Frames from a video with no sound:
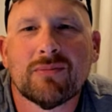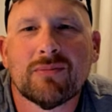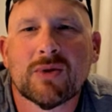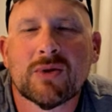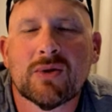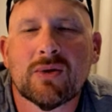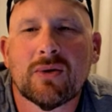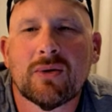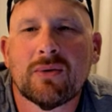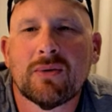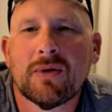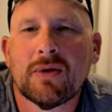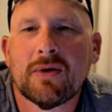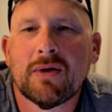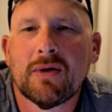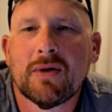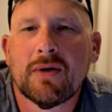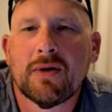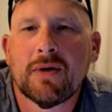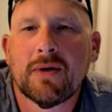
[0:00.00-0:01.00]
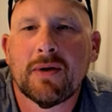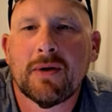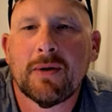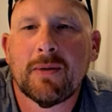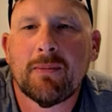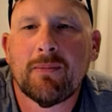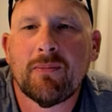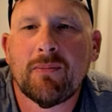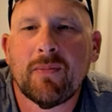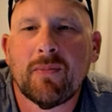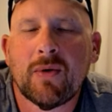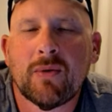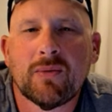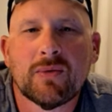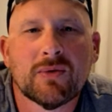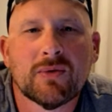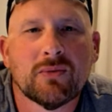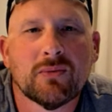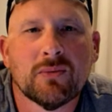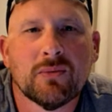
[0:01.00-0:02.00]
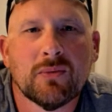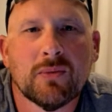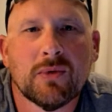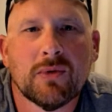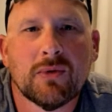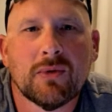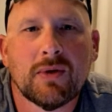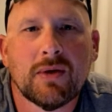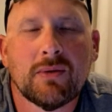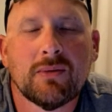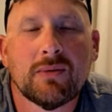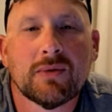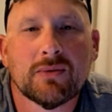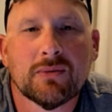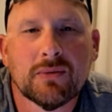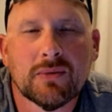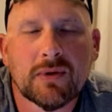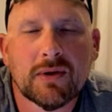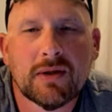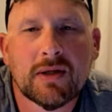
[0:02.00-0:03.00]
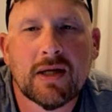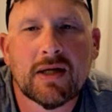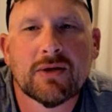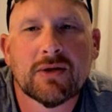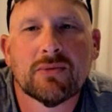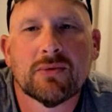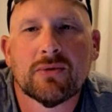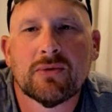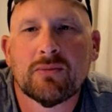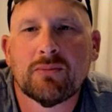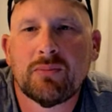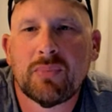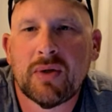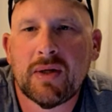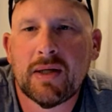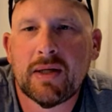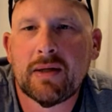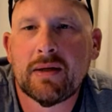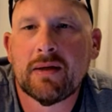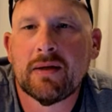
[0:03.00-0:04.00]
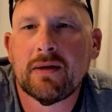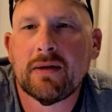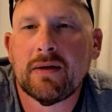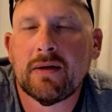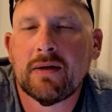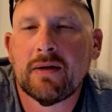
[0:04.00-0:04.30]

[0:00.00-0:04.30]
So it was a really nice room, big.